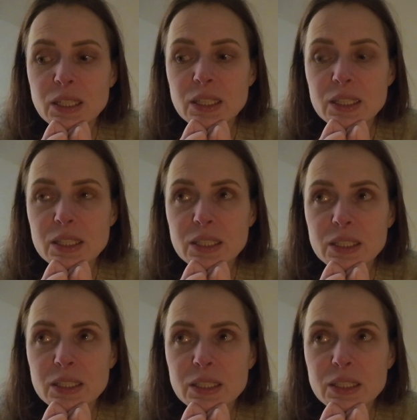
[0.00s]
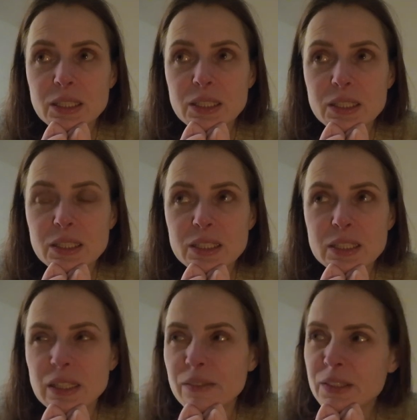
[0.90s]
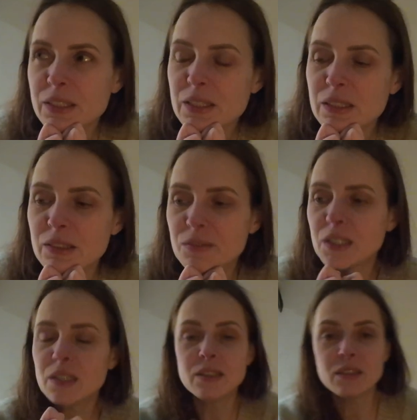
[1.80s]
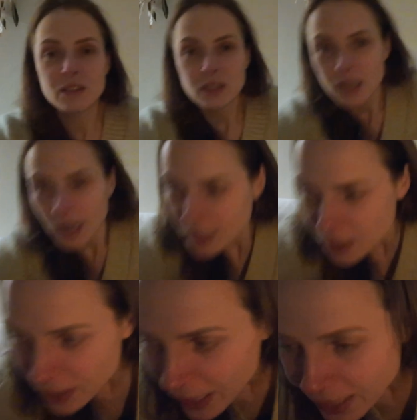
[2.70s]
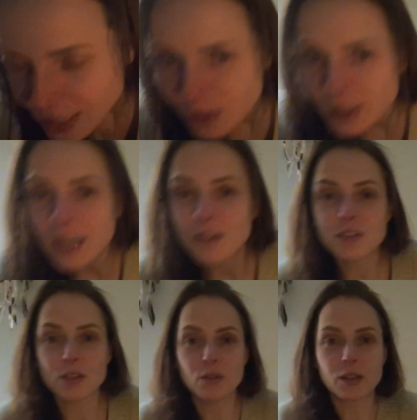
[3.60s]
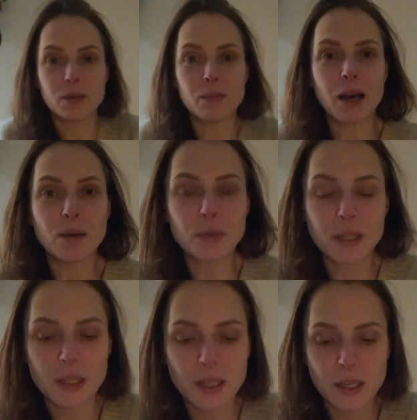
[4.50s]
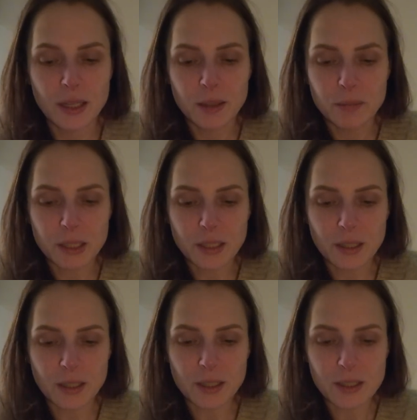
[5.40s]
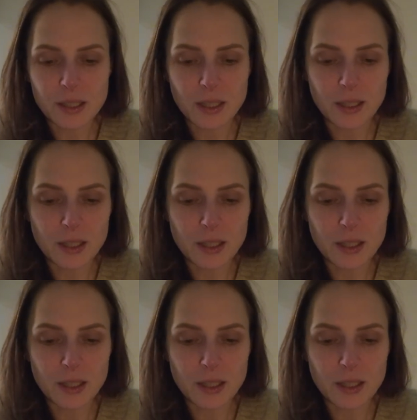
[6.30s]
Is it David Silver? Okay, now I have to look him up, because